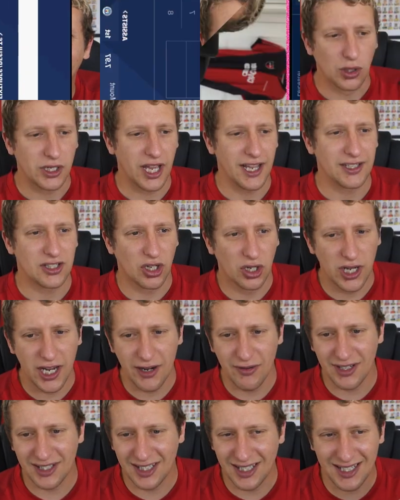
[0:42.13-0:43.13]
Okay, so here
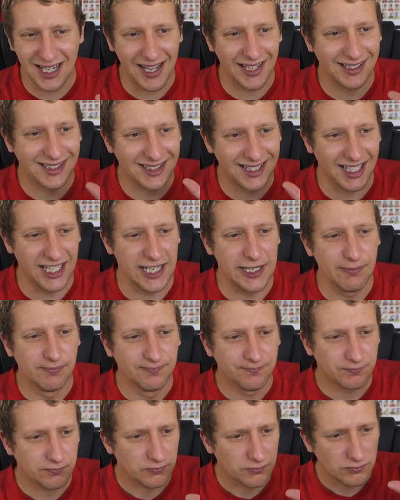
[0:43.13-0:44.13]
is today's team.
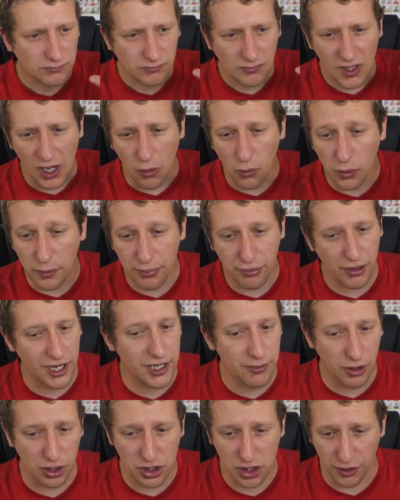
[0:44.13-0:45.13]
We're pretty
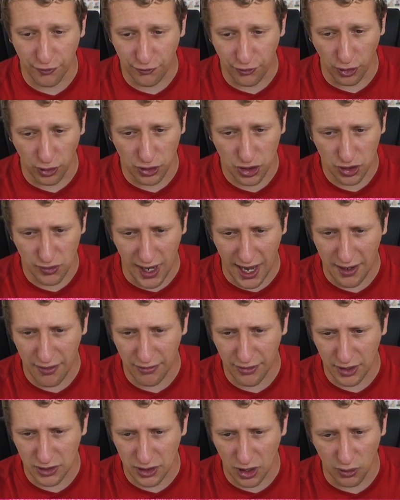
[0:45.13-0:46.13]
much at full strength.
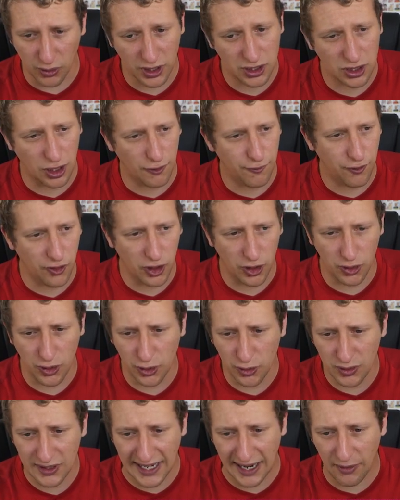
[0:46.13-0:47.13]
There's only Toffolo
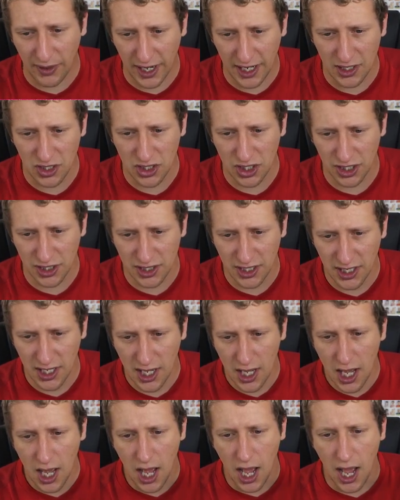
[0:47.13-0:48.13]
who's out injured.
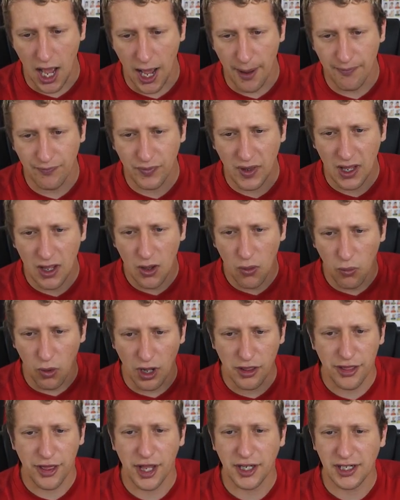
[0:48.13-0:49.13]
One
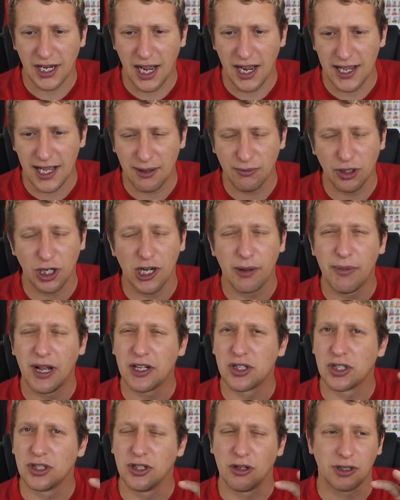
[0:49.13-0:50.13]
thing that I am going to
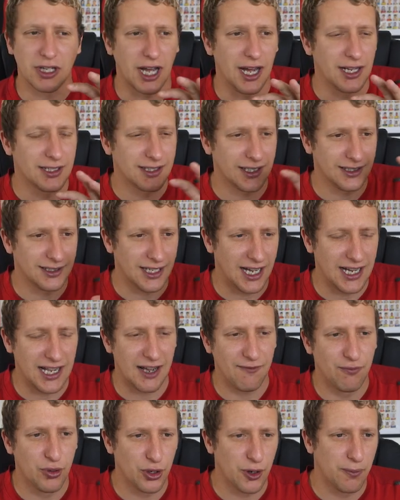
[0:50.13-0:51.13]
mention, though, guys, is I have
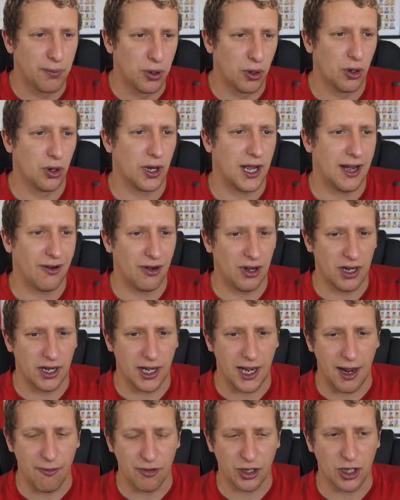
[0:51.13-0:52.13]
put a poll out.
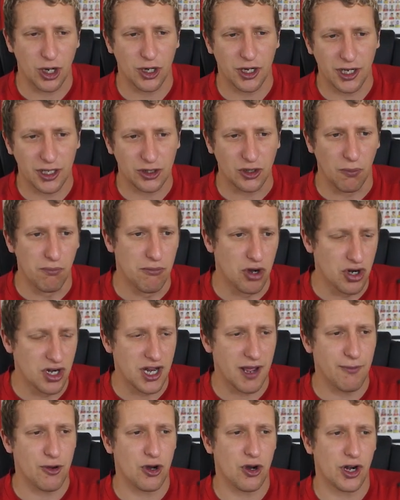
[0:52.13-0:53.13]
I'm recording this on Monday
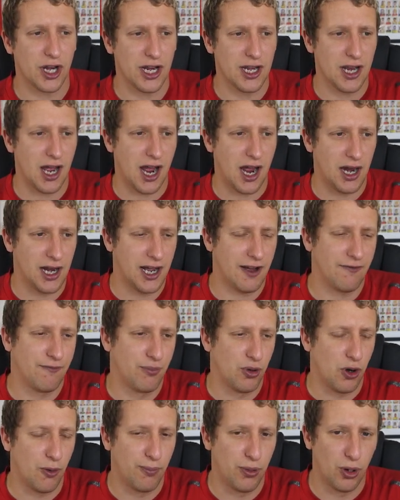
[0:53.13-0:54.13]
morning. I have put
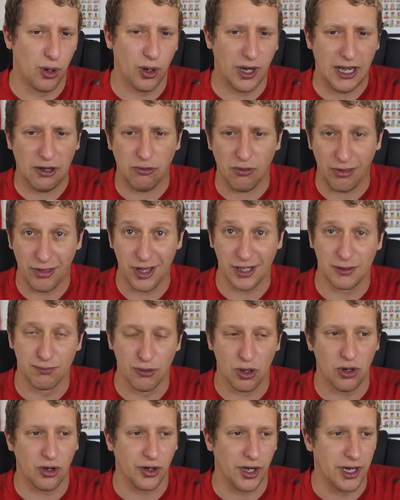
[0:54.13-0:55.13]
a poll out this
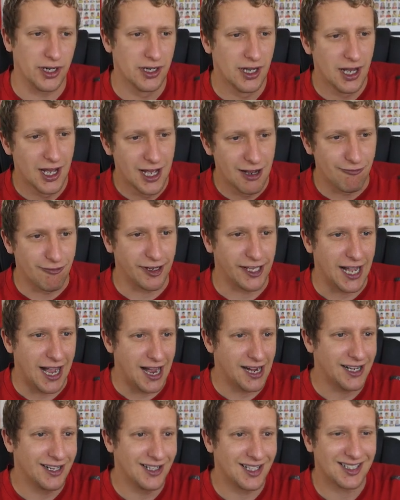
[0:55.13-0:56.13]
morning
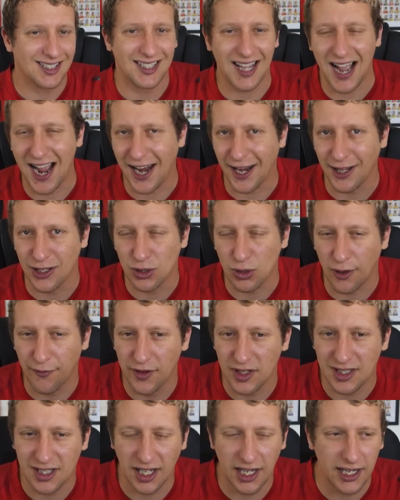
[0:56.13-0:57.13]
regarding the signing. So,
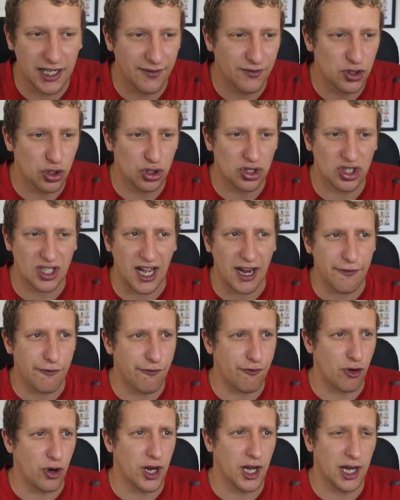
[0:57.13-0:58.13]
obviously, they've just signed
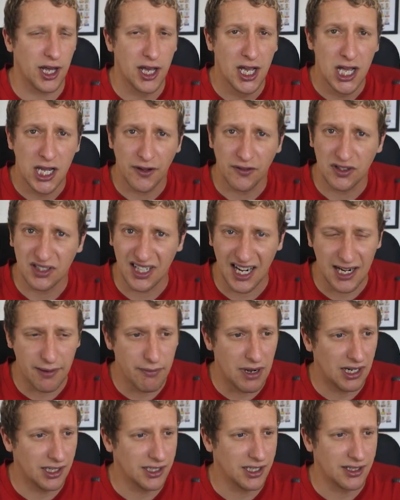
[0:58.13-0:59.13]
Freuler. They've signed
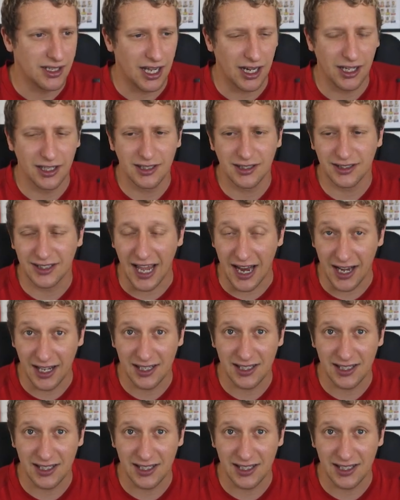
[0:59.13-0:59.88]
Amali and Dennis.